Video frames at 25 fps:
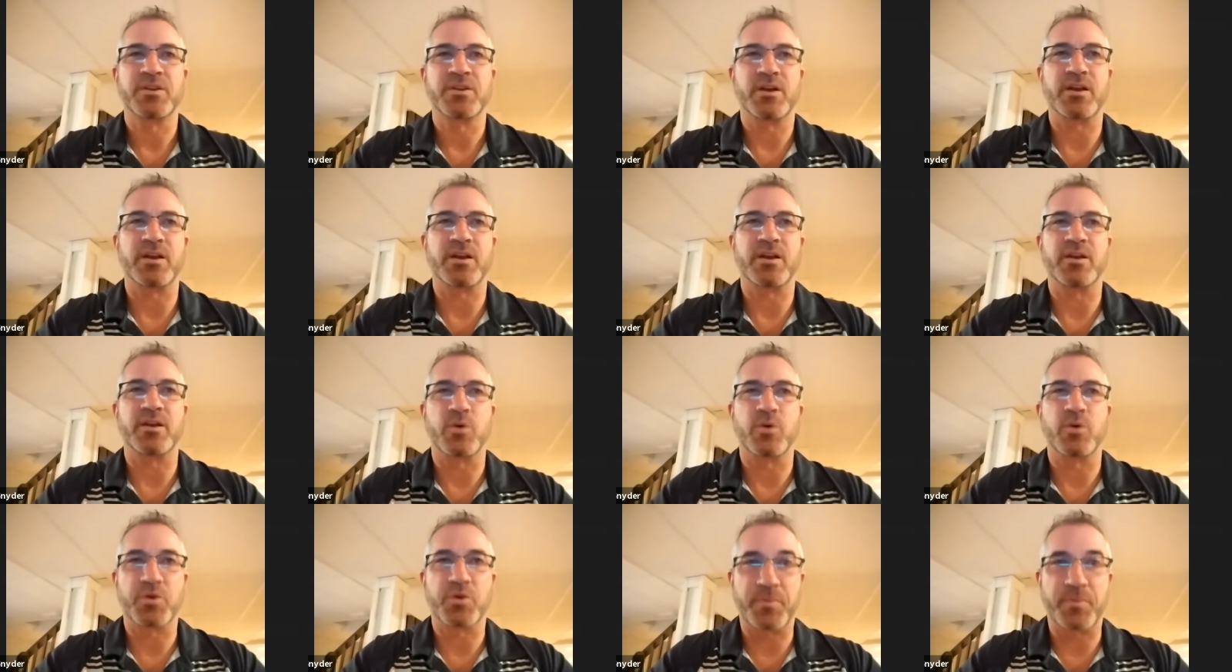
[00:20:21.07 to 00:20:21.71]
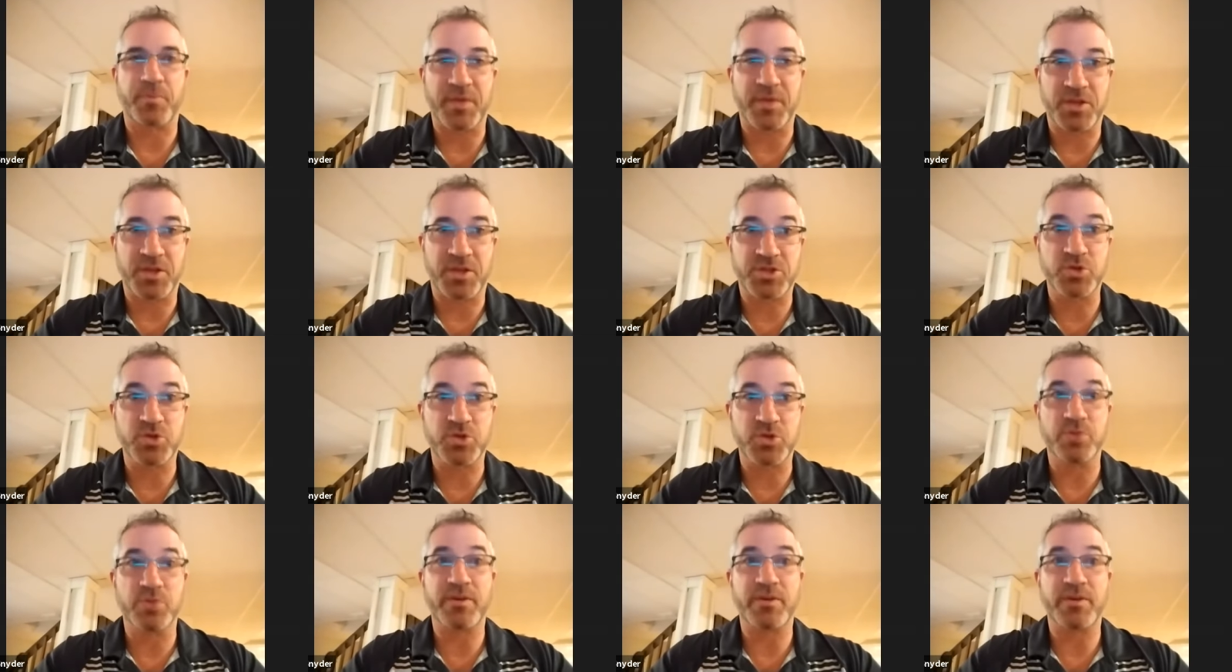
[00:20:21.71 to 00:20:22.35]
An orthopedic
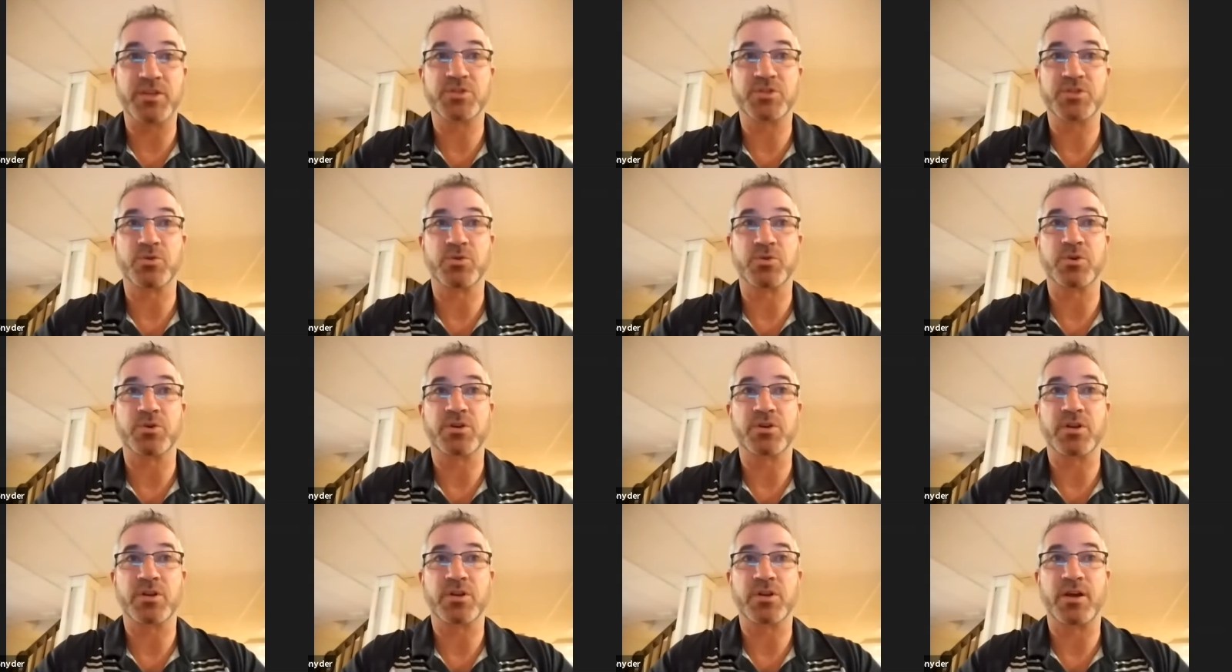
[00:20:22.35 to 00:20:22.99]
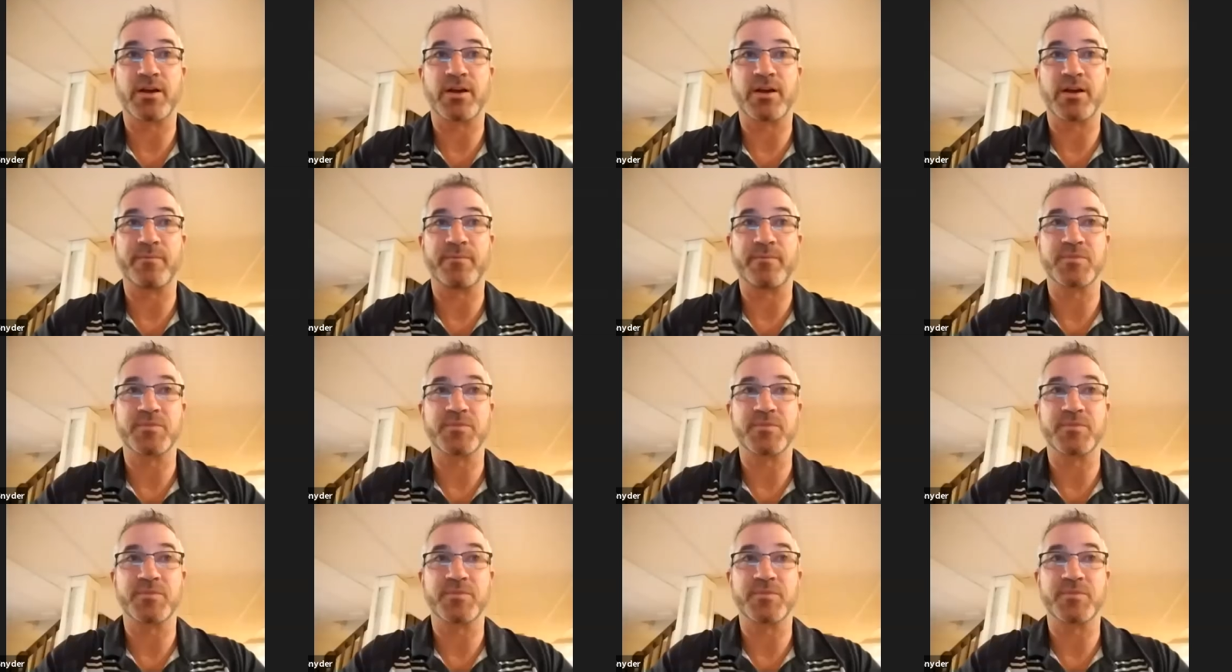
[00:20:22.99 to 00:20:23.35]
shoe of any sort, um,